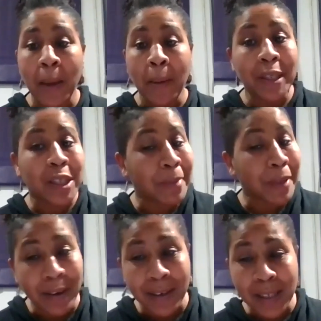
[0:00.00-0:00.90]
but to be
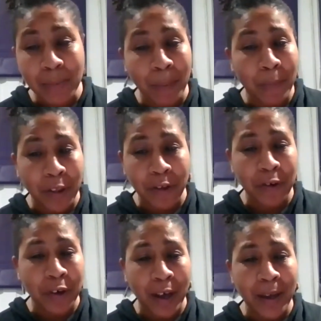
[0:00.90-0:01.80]
honest, my brother
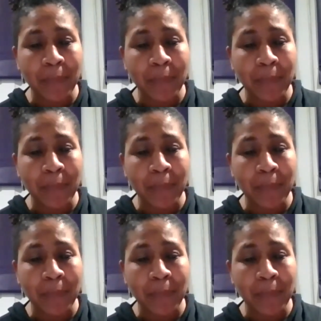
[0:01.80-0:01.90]
and I,